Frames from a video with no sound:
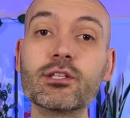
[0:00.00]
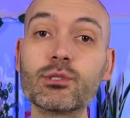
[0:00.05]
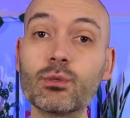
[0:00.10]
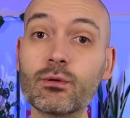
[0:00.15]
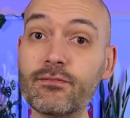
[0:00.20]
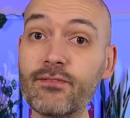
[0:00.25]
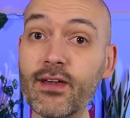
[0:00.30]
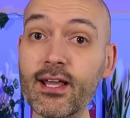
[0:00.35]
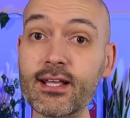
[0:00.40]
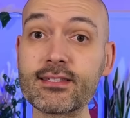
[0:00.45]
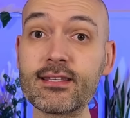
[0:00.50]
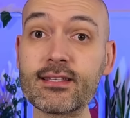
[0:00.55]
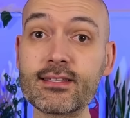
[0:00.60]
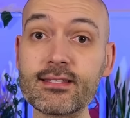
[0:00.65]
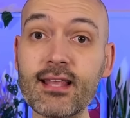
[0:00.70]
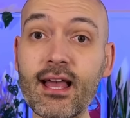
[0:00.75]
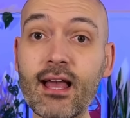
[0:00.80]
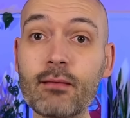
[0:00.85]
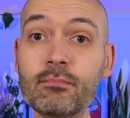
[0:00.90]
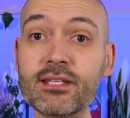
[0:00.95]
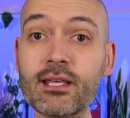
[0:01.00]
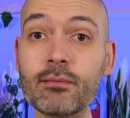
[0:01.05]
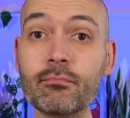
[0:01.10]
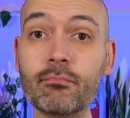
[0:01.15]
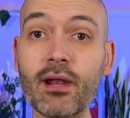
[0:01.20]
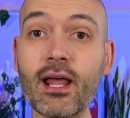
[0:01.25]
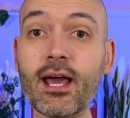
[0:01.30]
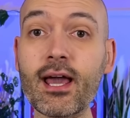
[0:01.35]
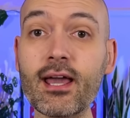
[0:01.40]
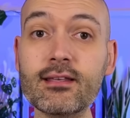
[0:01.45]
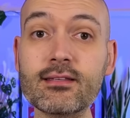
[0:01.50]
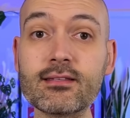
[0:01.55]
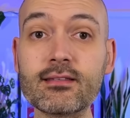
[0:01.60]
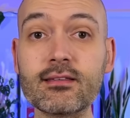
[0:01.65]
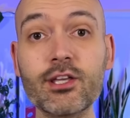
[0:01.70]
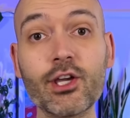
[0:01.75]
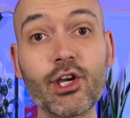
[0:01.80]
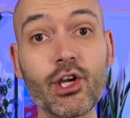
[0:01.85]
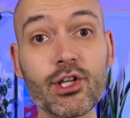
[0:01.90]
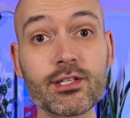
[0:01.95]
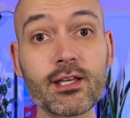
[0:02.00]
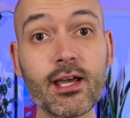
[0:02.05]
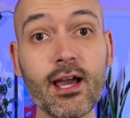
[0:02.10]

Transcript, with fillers: to affix the stems in place and you're good to